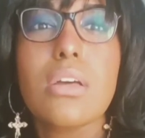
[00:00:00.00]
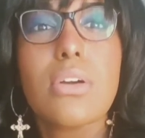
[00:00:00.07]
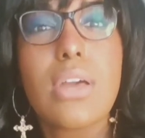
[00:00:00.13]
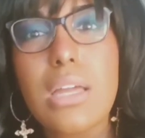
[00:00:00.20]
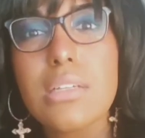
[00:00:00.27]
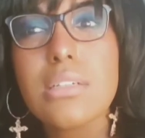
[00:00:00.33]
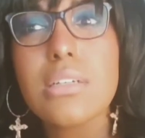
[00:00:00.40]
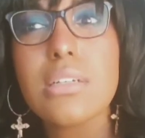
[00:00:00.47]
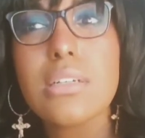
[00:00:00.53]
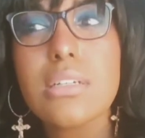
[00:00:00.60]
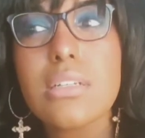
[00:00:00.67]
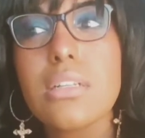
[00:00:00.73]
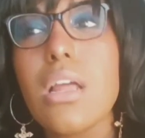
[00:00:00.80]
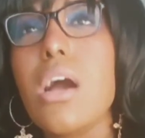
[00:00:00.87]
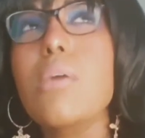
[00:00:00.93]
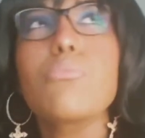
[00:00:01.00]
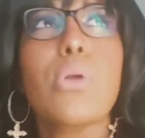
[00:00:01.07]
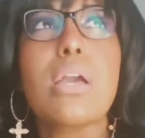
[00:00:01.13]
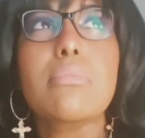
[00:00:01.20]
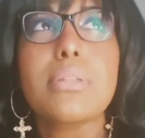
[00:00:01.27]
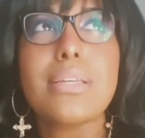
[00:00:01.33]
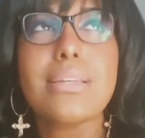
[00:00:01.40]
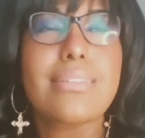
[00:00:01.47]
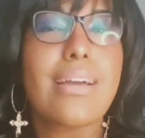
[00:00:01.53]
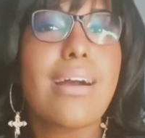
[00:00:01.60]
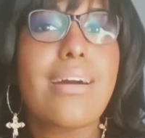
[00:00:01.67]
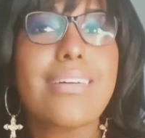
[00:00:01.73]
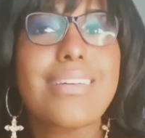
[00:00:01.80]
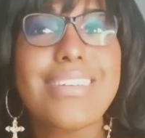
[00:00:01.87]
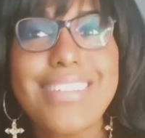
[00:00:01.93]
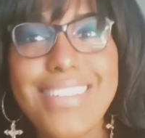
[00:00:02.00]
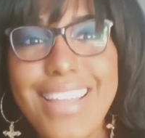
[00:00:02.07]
Okay, now I'm rambling. Ugh.